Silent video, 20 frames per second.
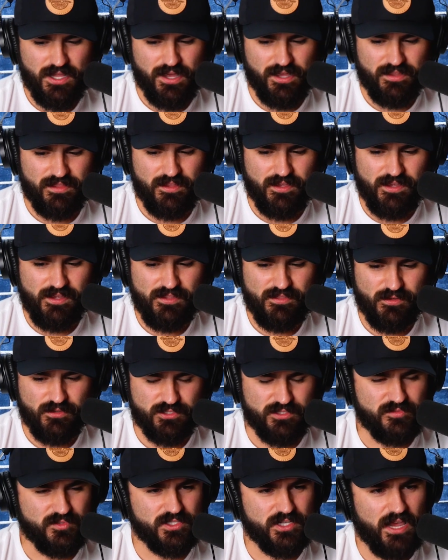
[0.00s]
like the
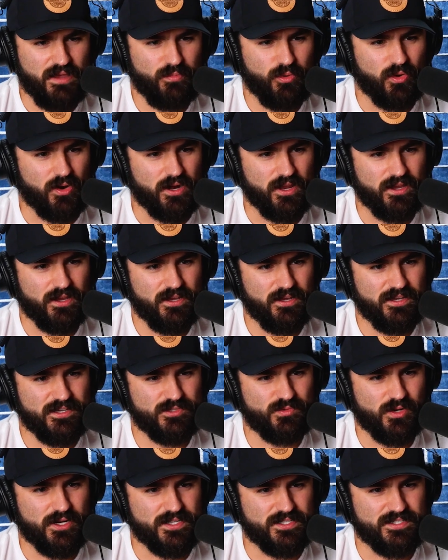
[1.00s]
ethos of skateboarding
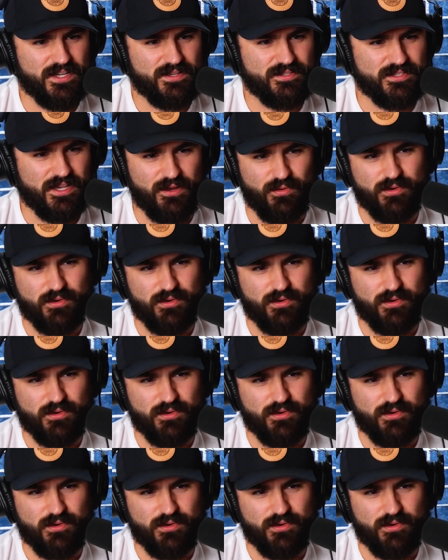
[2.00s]
is what it sounds like.